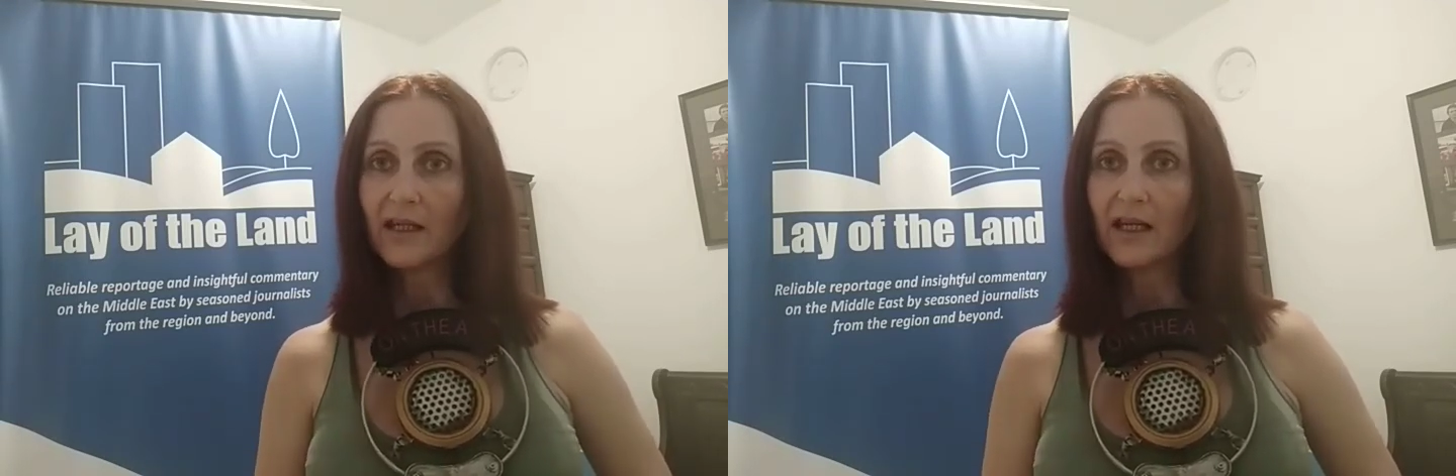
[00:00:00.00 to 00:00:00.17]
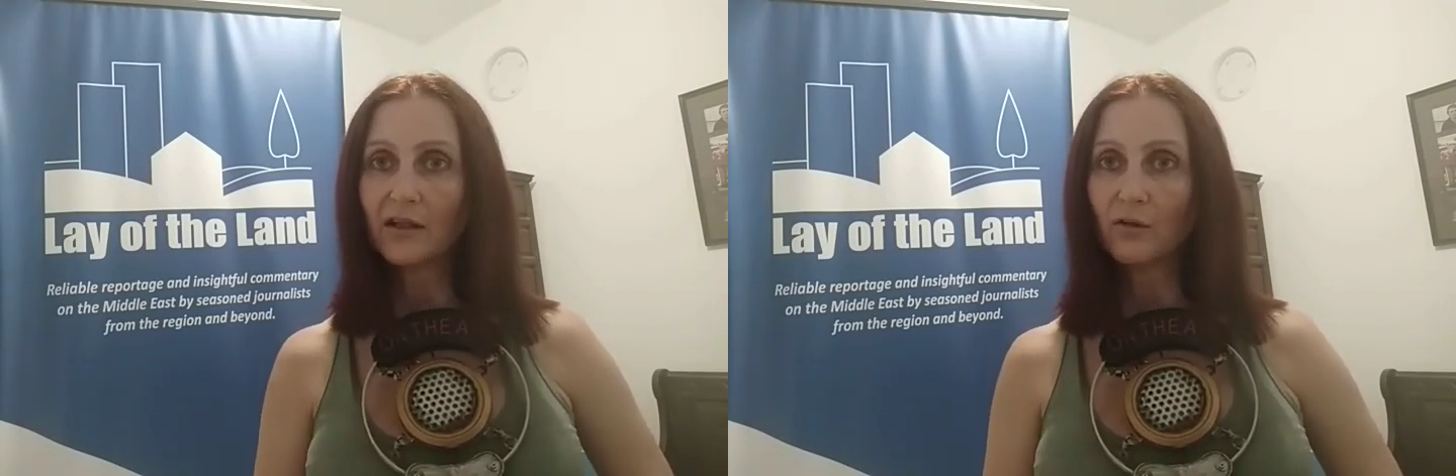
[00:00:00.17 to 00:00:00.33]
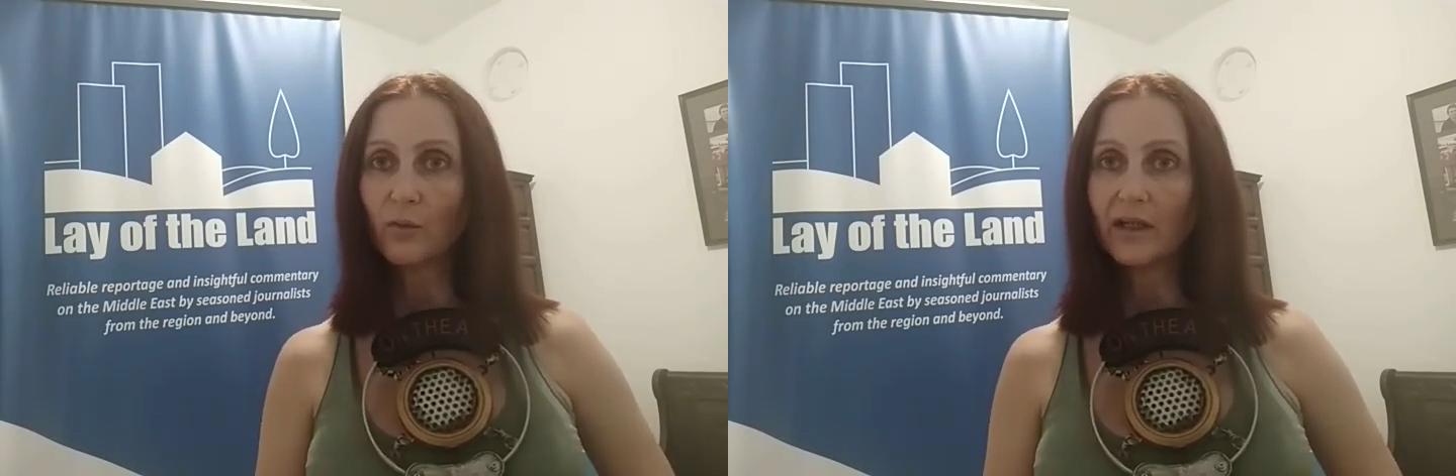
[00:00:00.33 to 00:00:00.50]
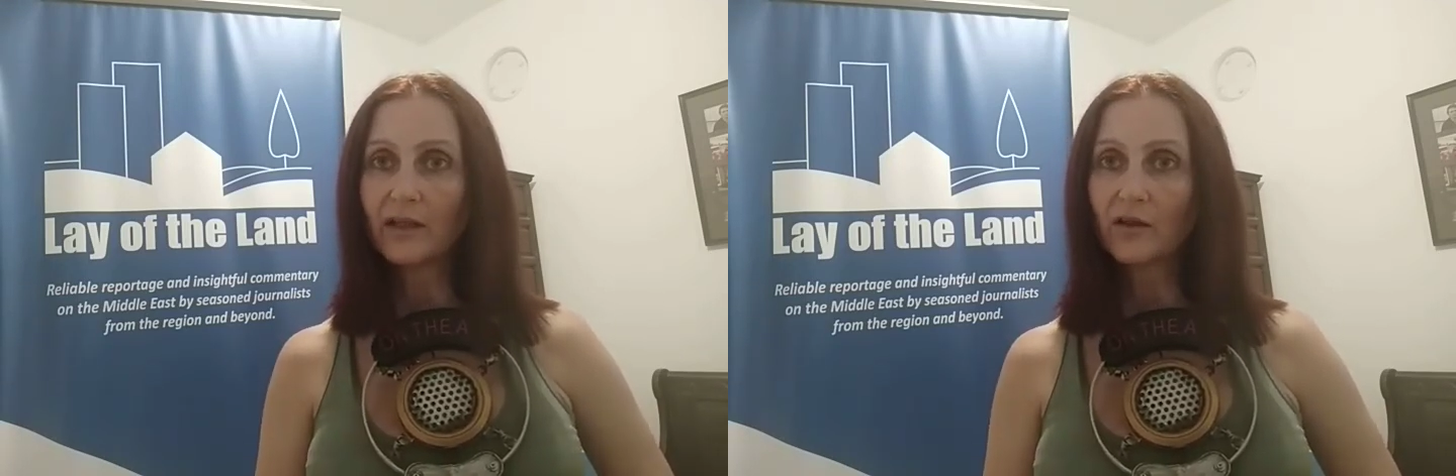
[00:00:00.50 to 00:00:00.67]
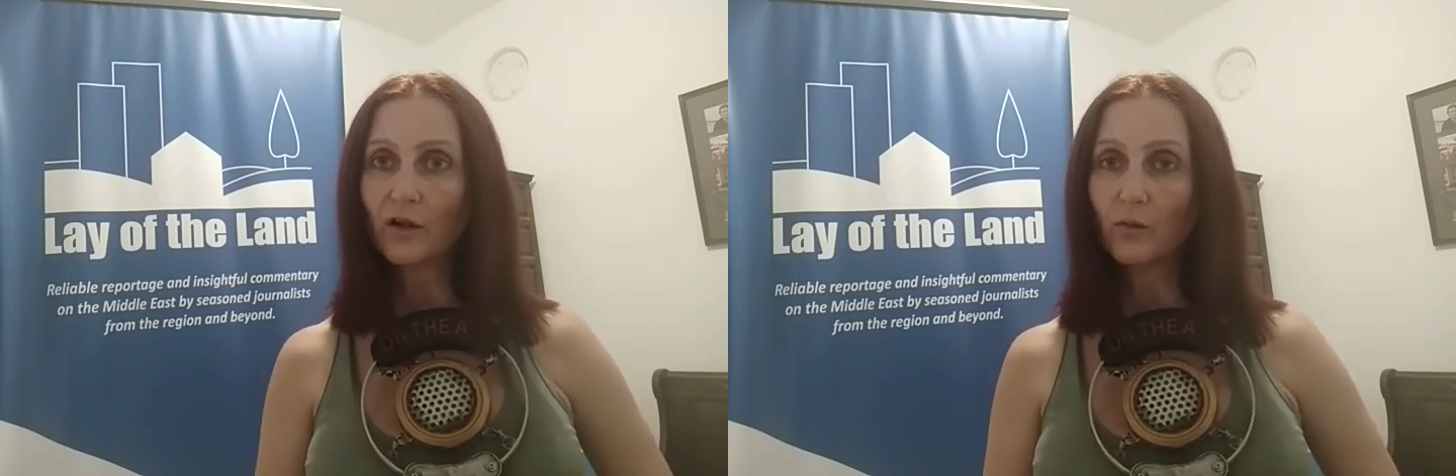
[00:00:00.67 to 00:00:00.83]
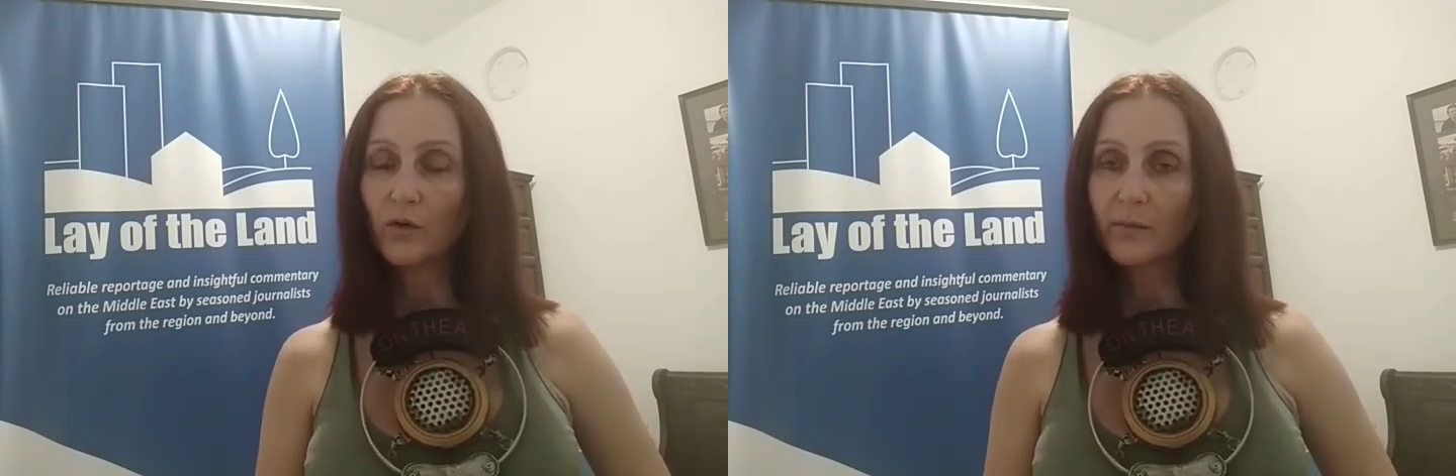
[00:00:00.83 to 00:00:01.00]
in a
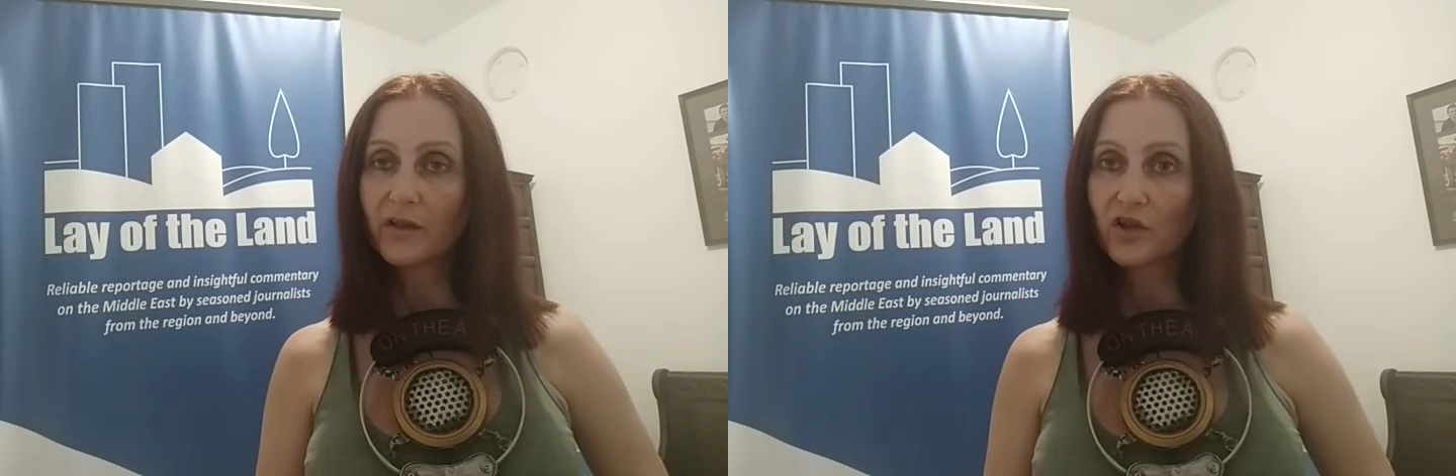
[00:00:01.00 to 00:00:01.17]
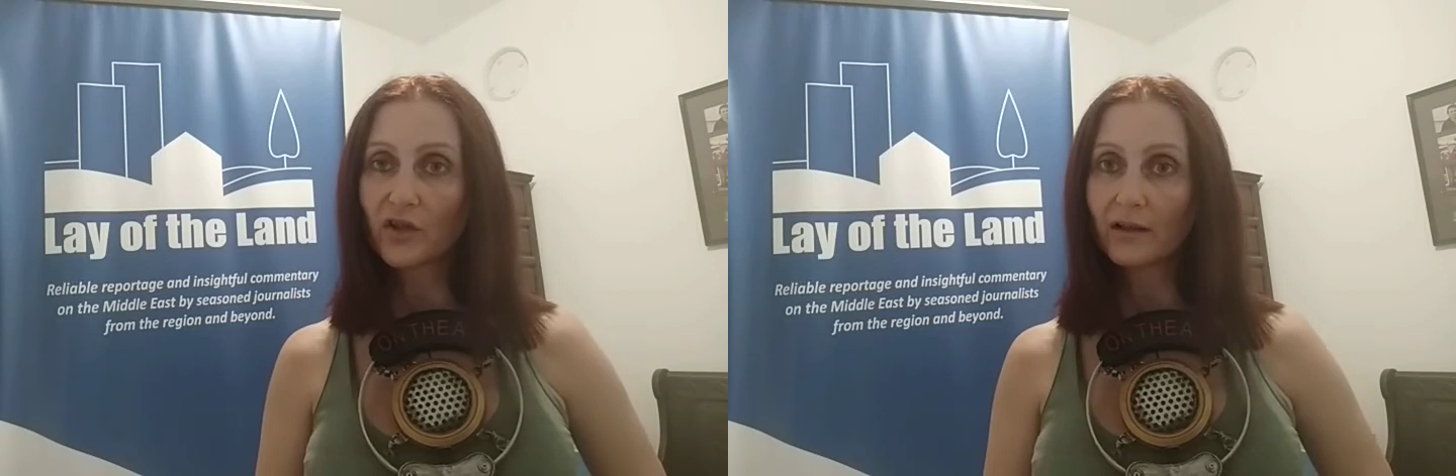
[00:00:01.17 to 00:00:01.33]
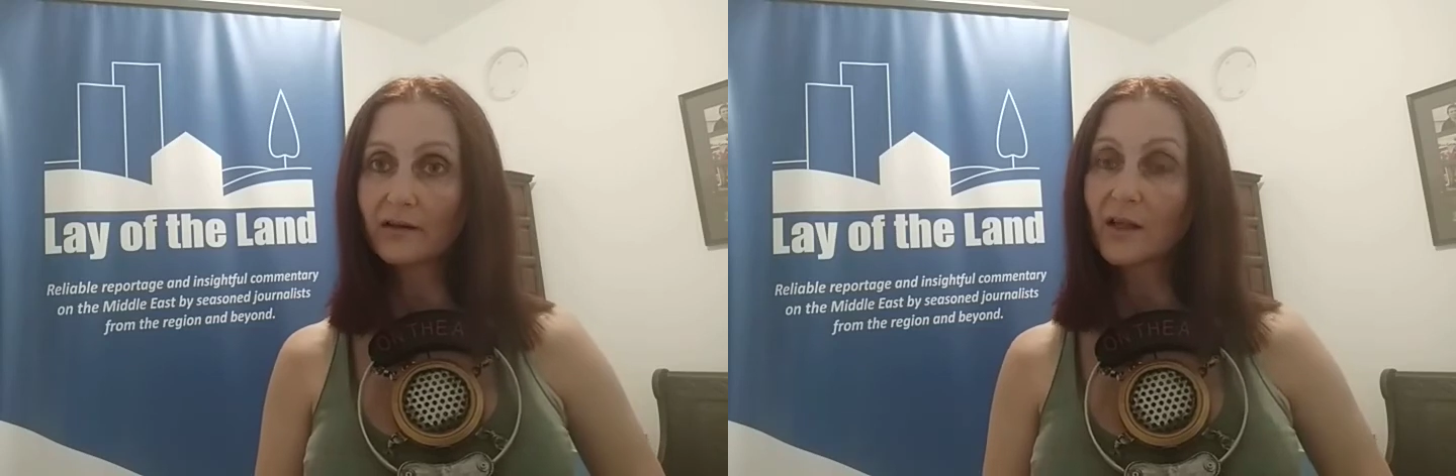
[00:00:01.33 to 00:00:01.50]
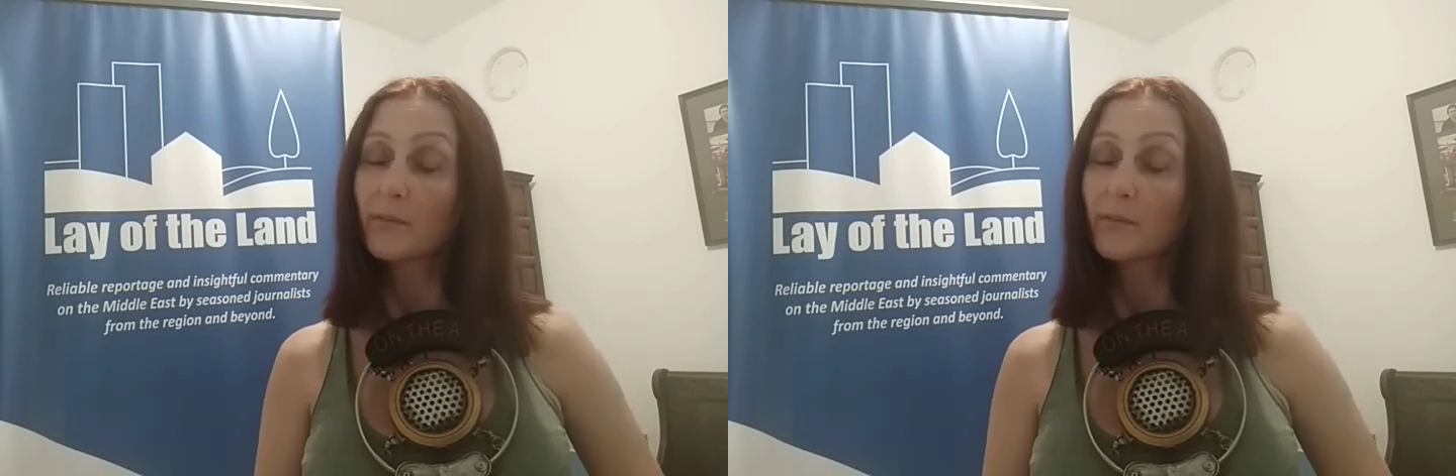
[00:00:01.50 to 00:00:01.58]
Witso women's shelter,